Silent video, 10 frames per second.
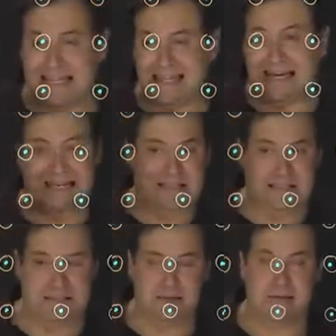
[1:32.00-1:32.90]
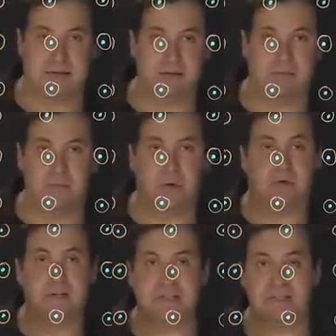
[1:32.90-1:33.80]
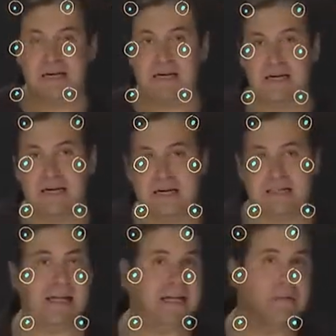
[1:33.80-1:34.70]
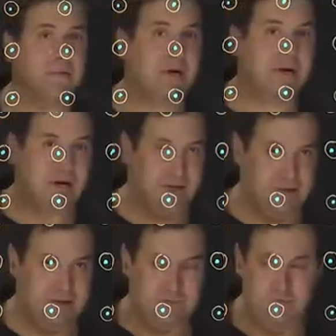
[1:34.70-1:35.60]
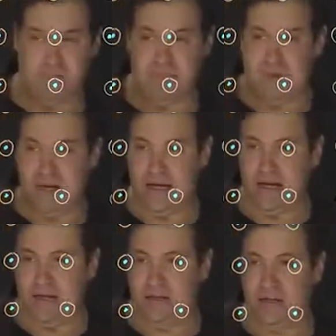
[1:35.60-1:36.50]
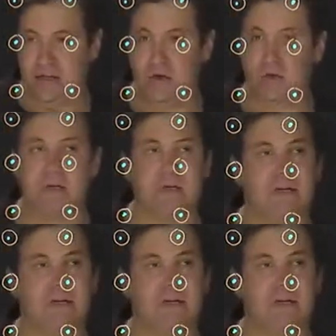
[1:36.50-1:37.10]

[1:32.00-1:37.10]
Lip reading: lattice points is taken by us. So